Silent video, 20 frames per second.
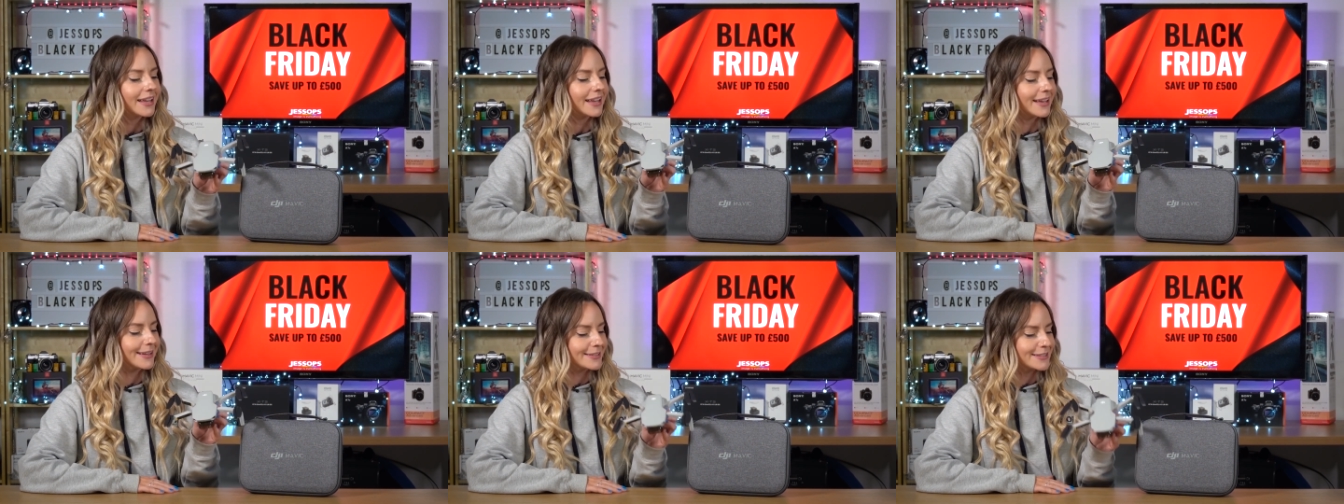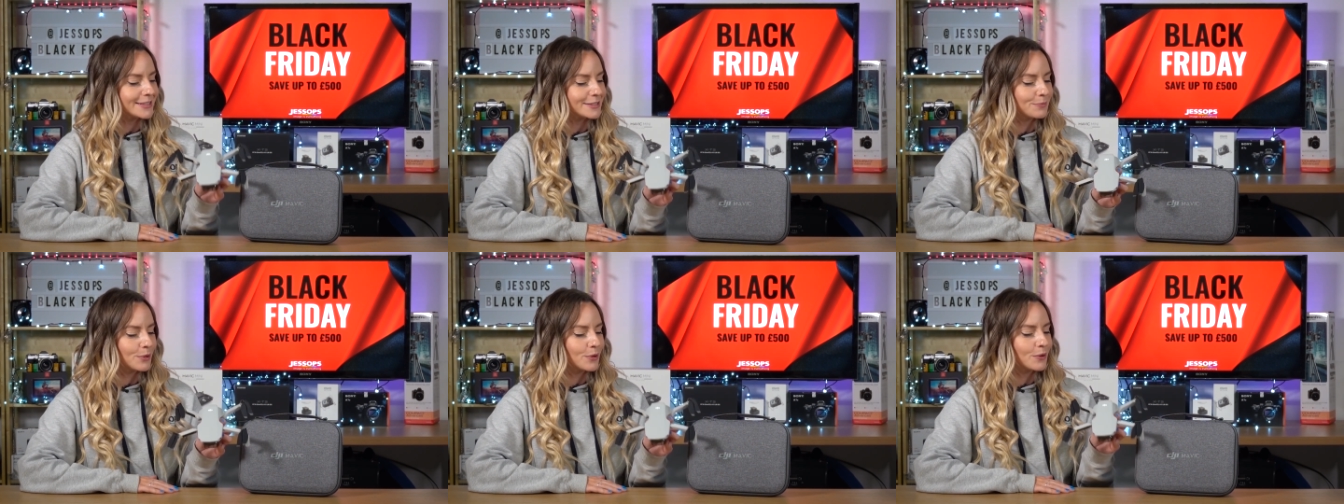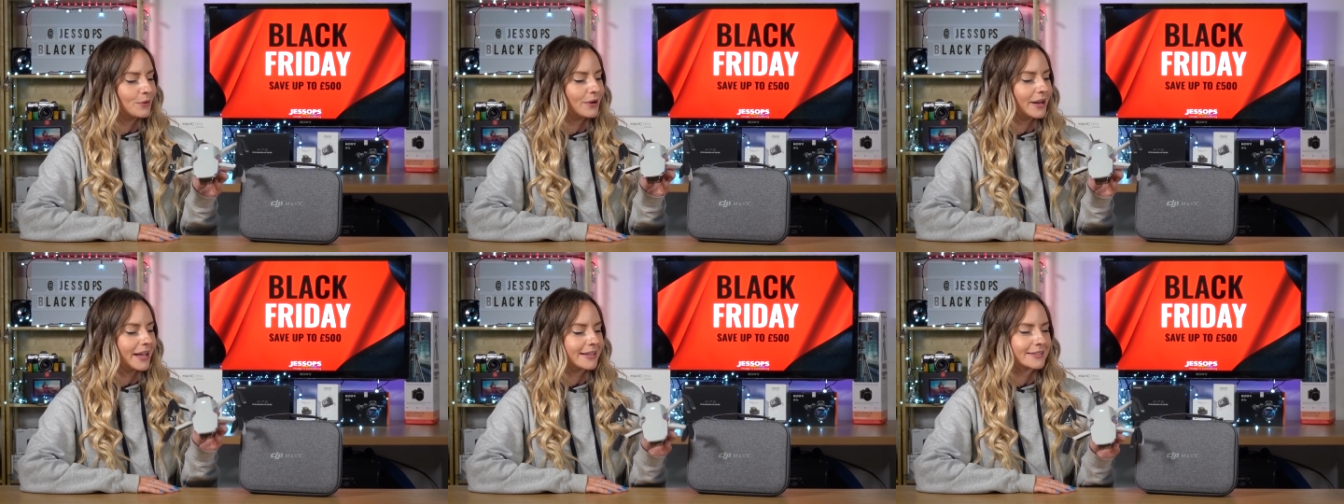It's
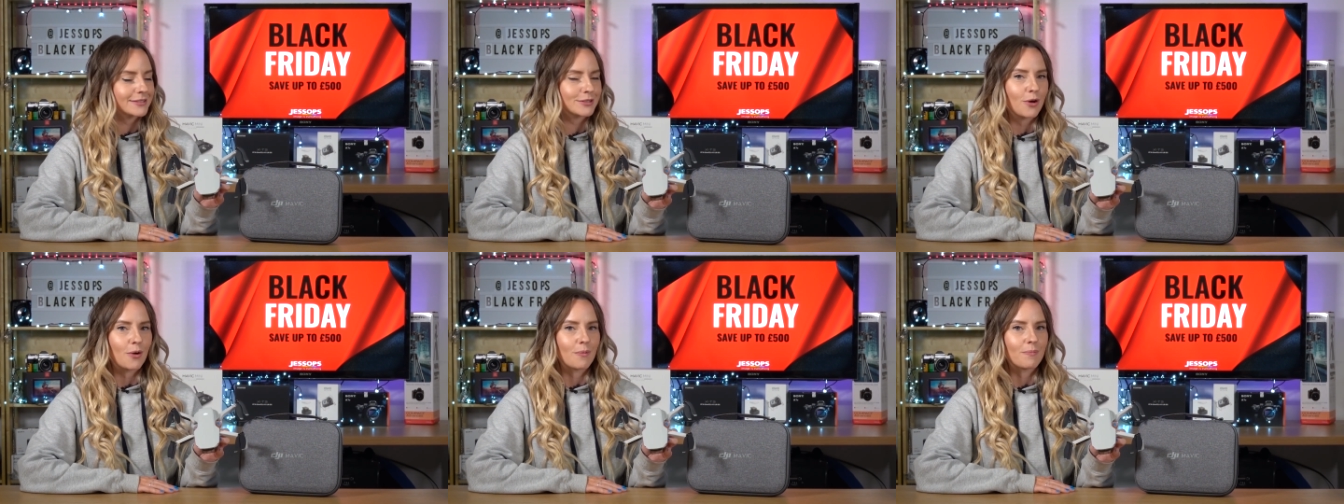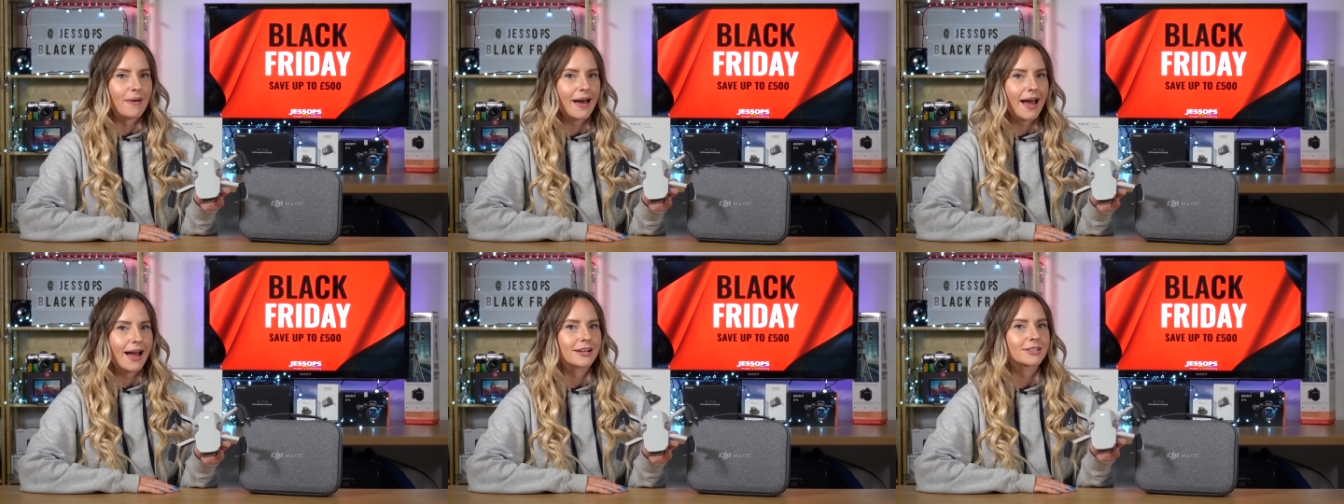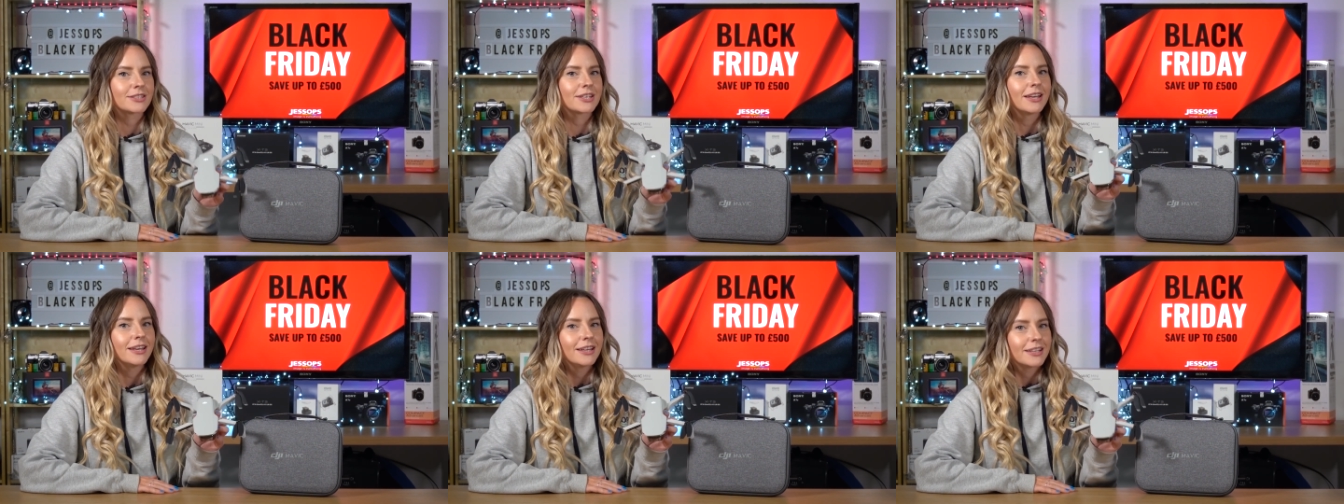small, it's
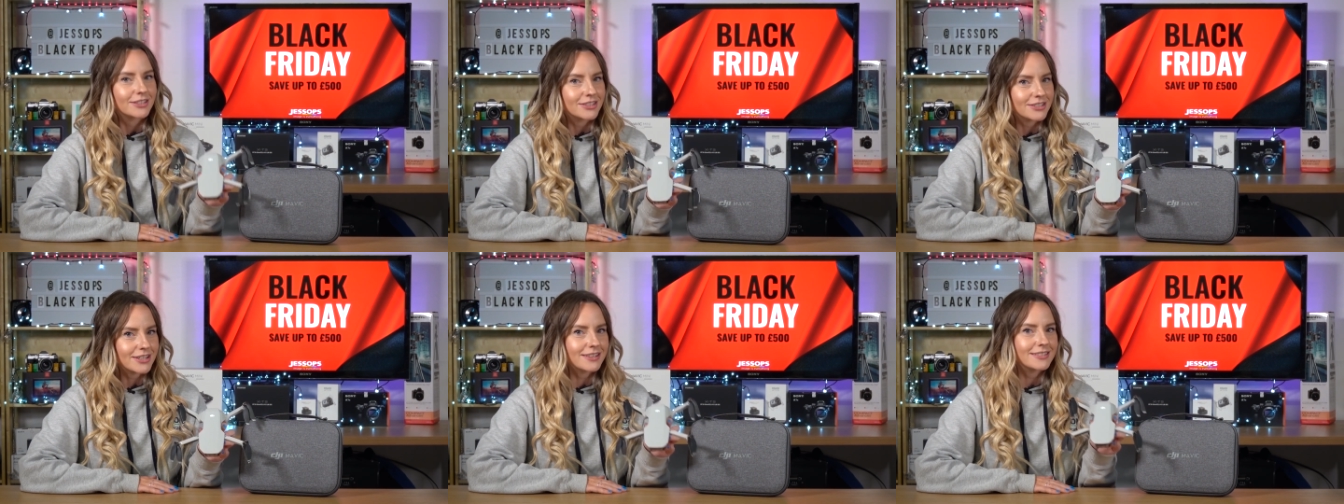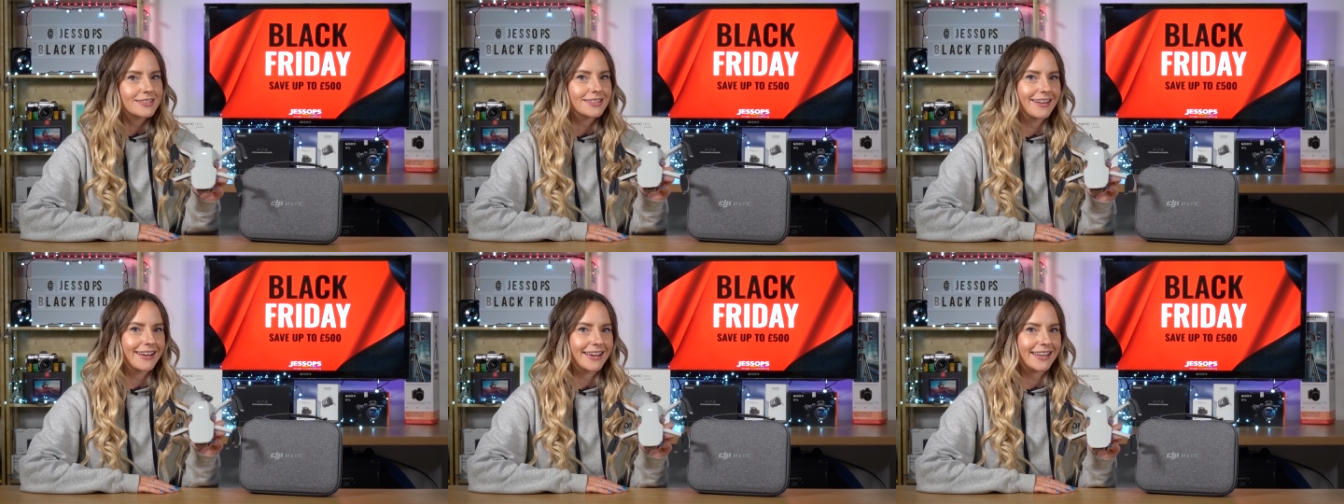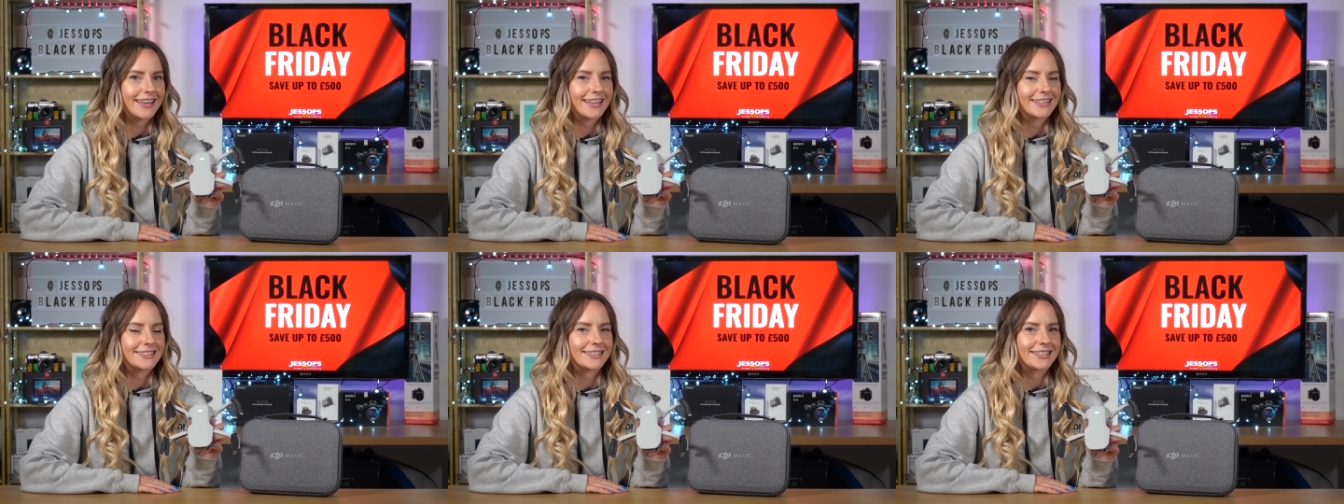compact, just
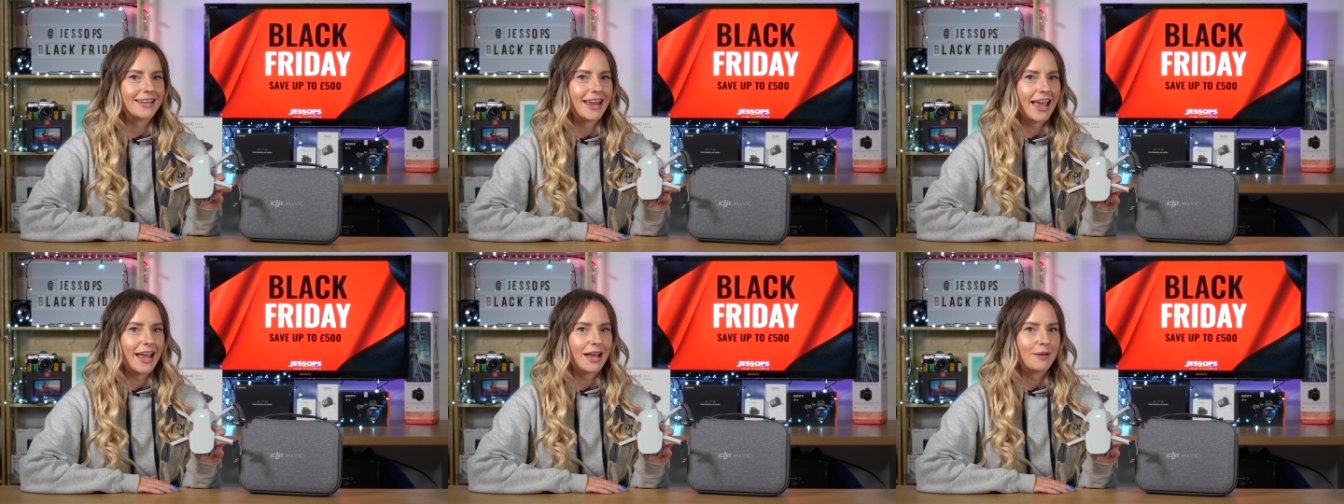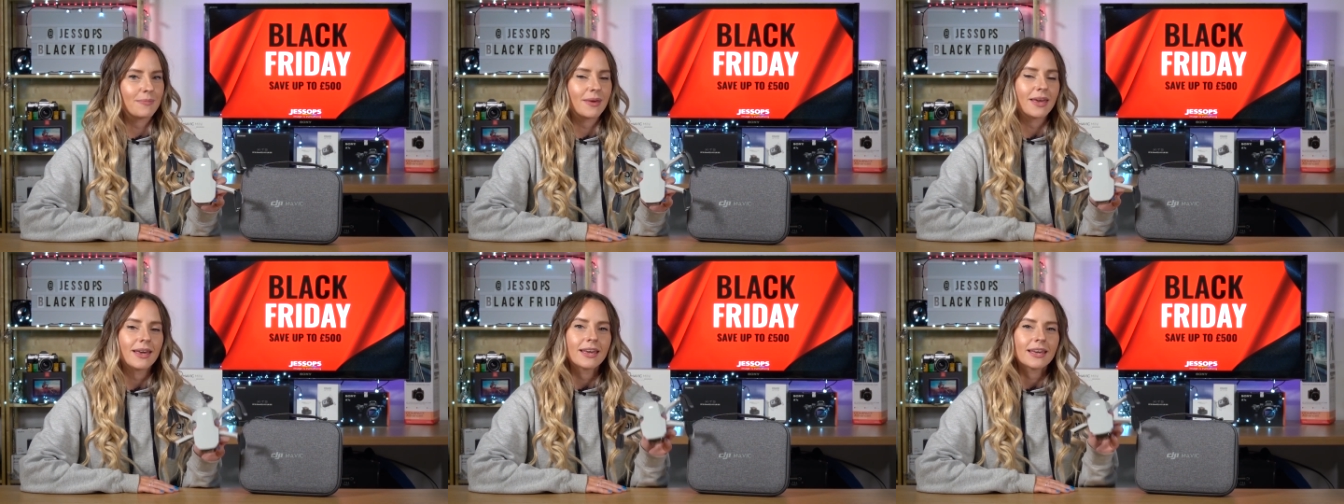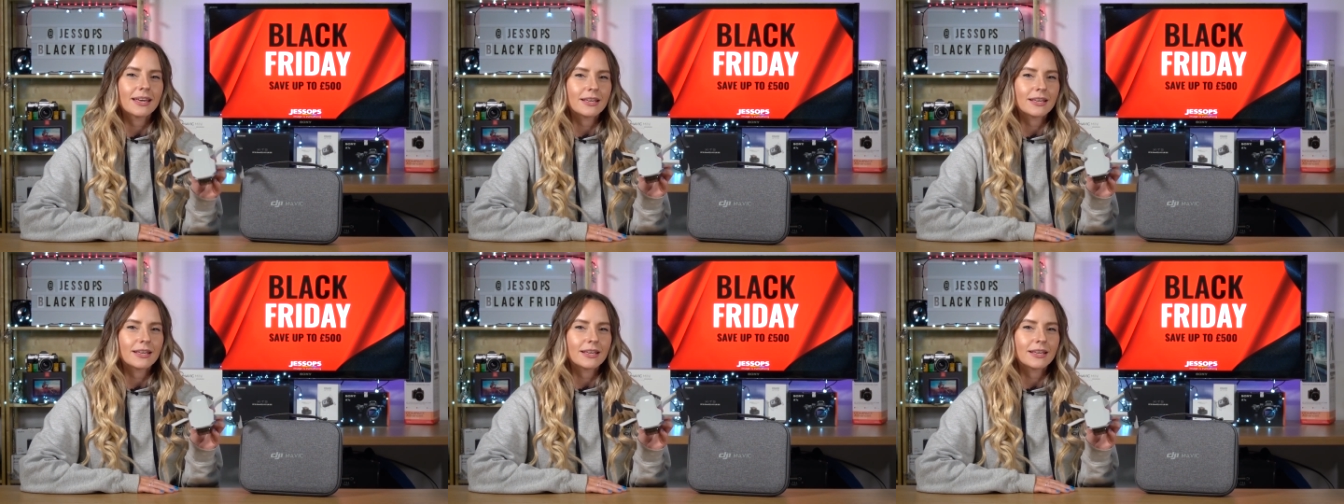like its name.